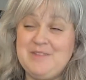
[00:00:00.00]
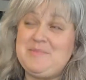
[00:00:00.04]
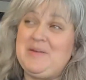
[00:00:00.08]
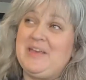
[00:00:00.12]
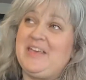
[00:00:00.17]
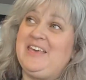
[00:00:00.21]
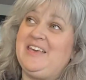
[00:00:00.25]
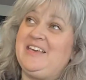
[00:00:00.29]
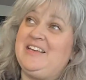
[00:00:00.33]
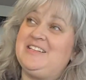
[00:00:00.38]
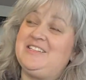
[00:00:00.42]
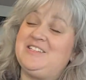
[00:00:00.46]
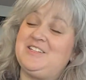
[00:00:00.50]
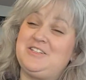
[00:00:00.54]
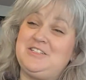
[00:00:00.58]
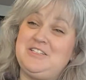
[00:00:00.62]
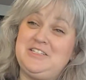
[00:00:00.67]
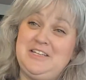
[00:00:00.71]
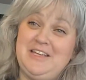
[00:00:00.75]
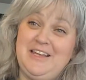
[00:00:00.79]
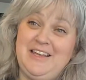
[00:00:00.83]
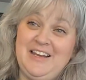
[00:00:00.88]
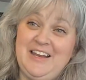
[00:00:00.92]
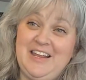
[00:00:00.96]
my kids are
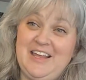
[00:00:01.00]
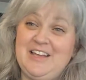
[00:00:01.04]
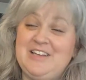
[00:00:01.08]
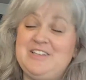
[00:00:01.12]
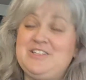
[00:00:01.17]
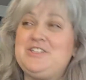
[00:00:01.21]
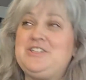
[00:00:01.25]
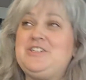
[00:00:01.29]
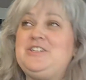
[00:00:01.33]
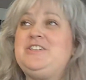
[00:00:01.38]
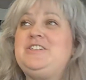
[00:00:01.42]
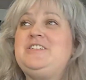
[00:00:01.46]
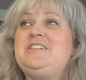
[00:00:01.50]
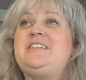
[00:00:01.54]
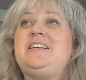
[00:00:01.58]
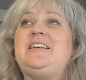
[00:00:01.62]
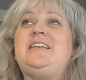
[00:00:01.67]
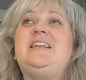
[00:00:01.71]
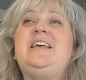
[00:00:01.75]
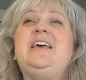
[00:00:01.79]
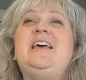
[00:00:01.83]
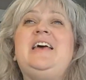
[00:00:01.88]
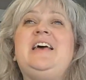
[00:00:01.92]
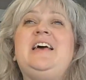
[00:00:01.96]
teenagers
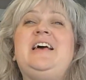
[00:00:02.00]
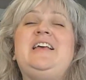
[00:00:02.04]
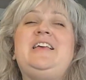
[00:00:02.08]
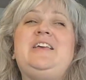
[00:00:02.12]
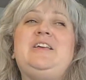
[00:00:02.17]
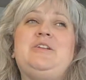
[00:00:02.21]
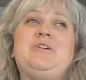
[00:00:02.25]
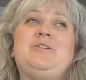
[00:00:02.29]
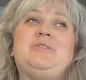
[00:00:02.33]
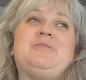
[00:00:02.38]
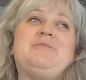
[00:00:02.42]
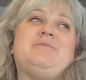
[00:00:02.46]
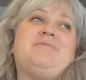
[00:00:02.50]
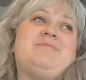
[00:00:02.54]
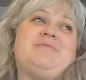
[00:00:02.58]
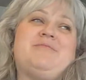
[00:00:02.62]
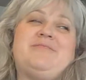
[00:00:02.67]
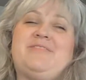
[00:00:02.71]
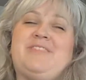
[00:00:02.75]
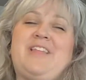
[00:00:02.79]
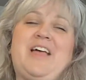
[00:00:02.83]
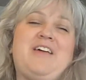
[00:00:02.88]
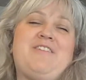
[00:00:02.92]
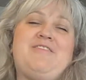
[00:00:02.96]
and,
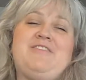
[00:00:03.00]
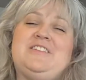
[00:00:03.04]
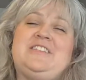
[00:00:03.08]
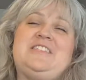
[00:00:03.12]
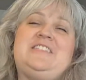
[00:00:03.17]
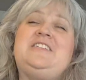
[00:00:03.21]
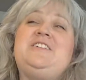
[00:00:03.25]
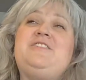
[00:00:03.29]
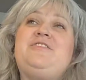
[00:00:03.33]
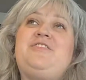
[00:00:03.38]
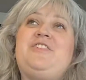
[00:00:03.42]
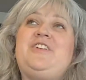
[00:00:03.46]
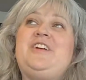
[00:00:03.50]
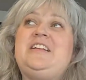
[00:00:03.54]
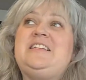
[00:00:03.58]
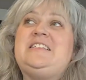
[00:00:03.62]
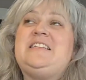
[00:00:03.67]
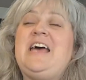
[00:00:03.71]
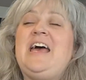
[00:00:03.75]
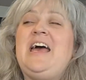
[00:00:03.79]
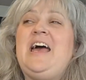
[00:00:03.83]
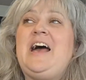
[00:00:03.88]
life is different.